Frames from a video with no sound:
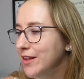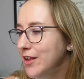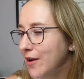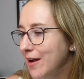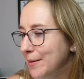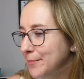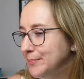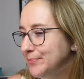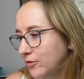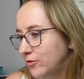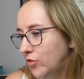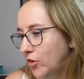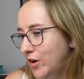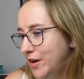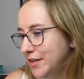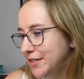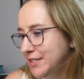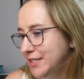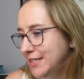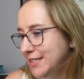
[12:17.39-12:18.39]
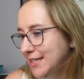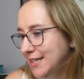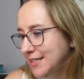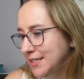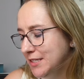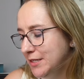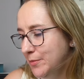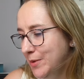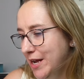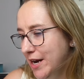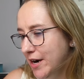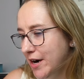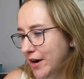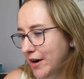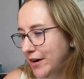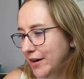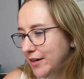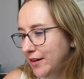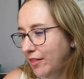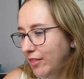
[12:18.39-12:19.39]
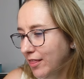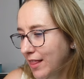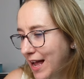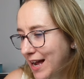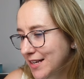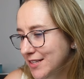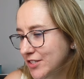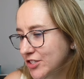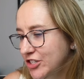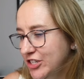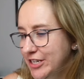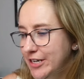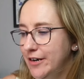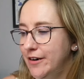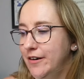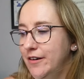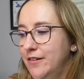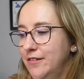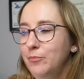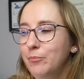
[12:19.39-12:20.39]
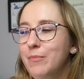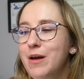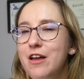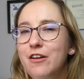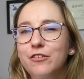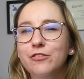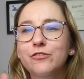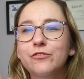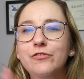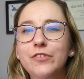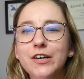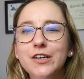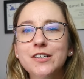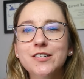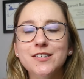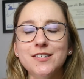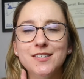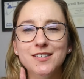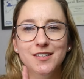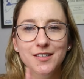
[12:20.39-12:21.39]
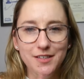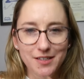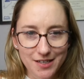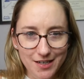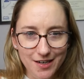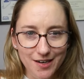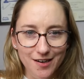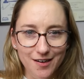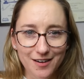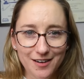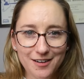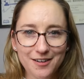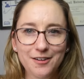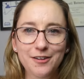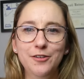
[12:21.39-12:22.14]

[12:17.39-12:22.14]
Okay. Royalties estimator. Last year, my first year